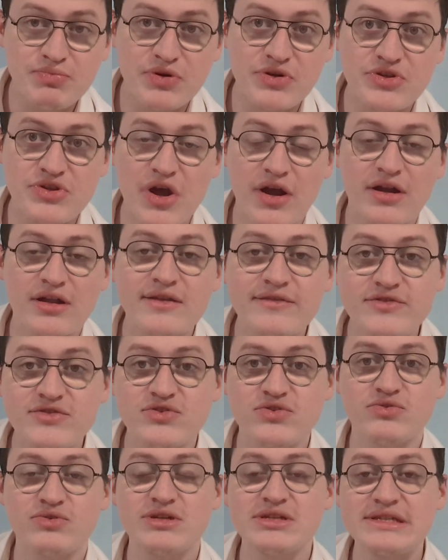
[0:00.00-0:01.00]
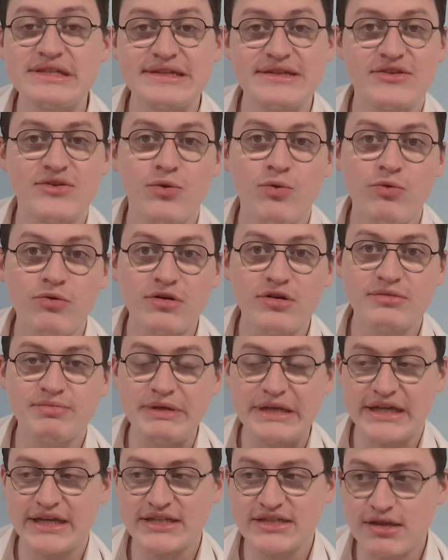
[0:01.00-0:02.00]
productive students in the world
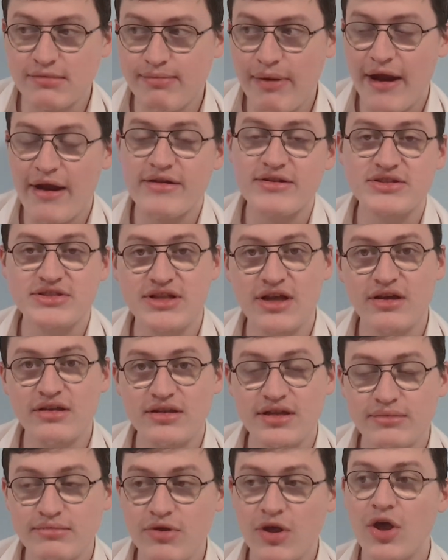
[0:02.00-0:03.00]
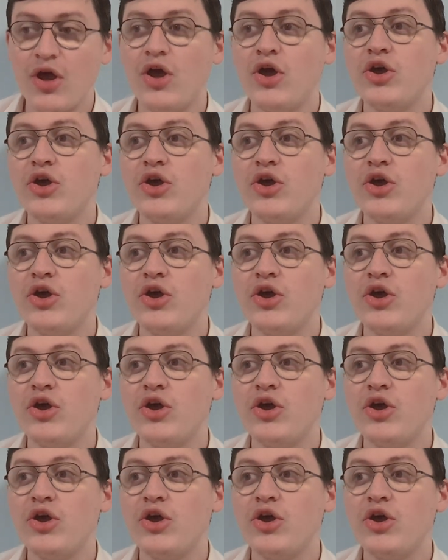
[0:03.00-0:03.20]
because their parents tell them,